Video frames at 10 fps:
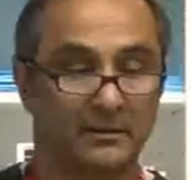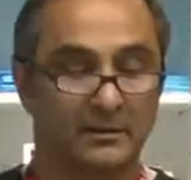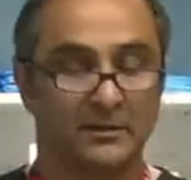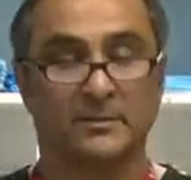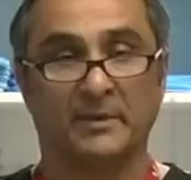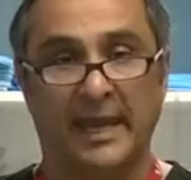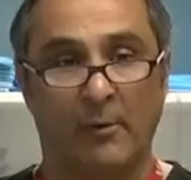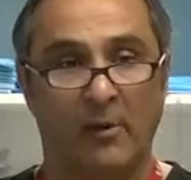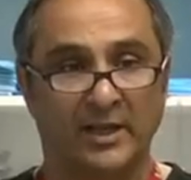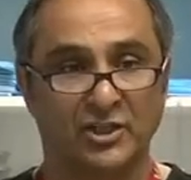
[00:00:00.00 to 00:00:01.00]
some
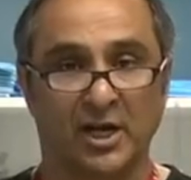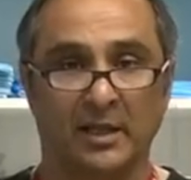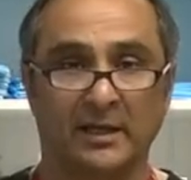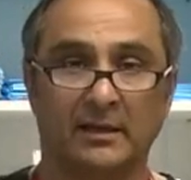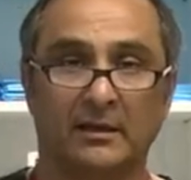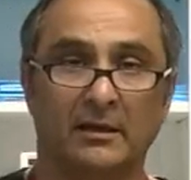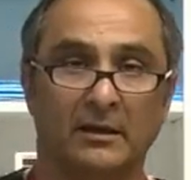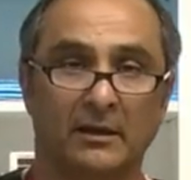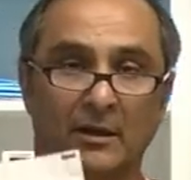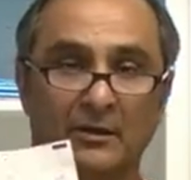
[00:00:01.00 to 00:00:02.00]
KY jelly,
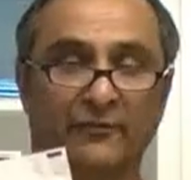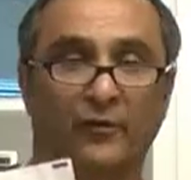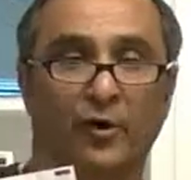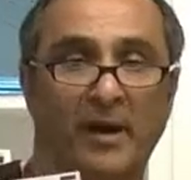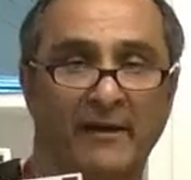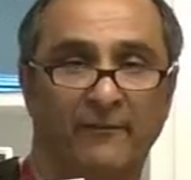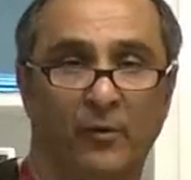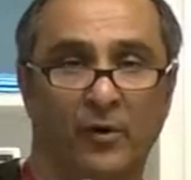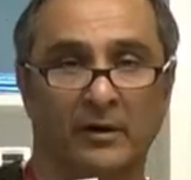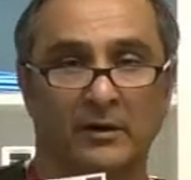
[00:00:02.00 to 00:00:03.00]
the
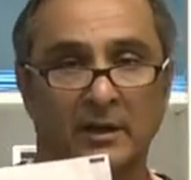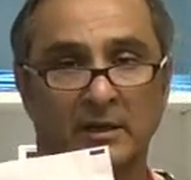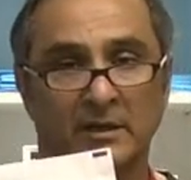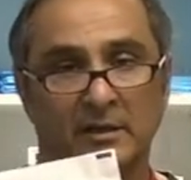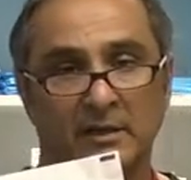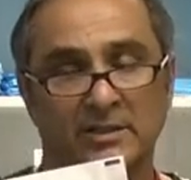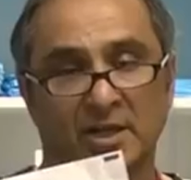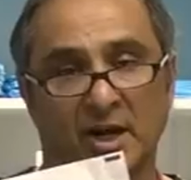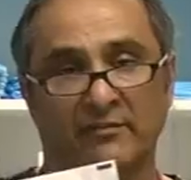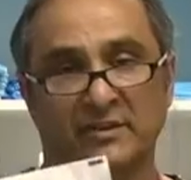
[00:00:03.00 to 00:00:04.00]
4x4 to
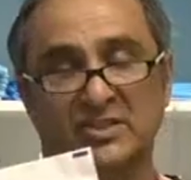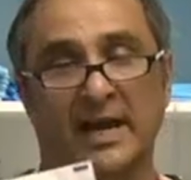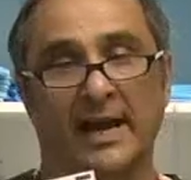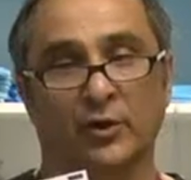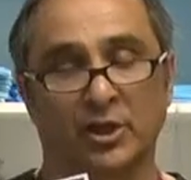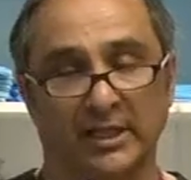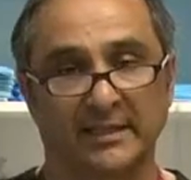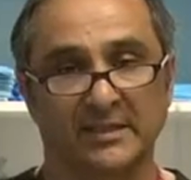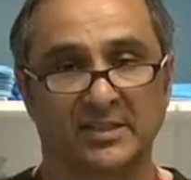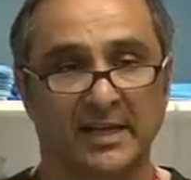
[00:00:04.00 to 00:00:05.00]
cover the site or
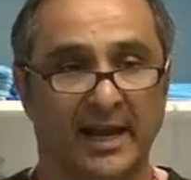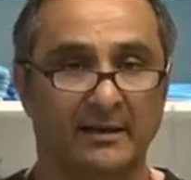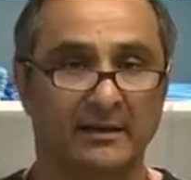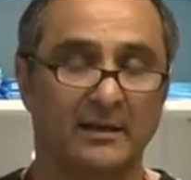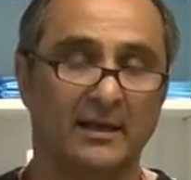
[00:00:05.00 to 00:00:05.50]
clean the site,